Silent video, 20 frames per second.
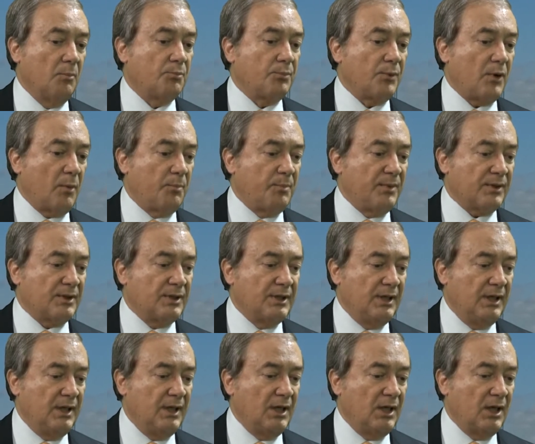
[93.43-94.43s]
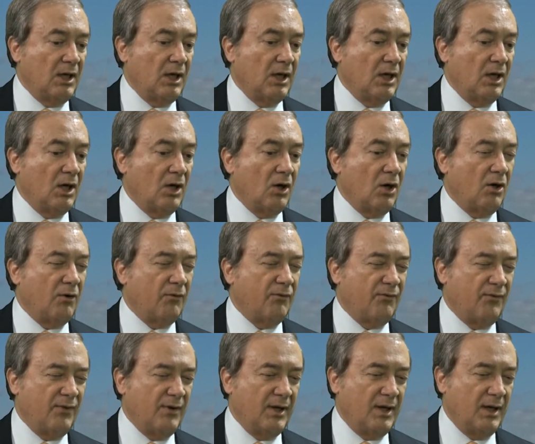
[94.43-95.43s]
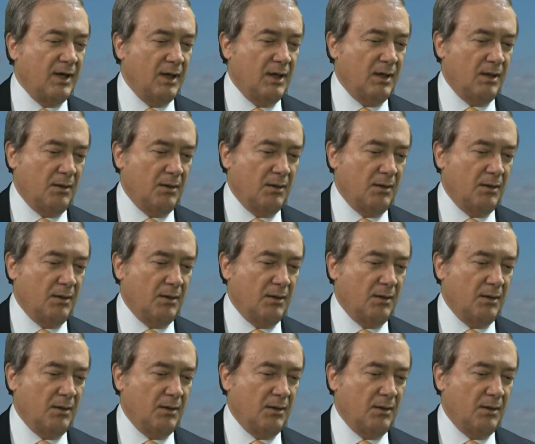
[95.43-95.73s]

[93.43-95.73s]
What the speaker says: property of a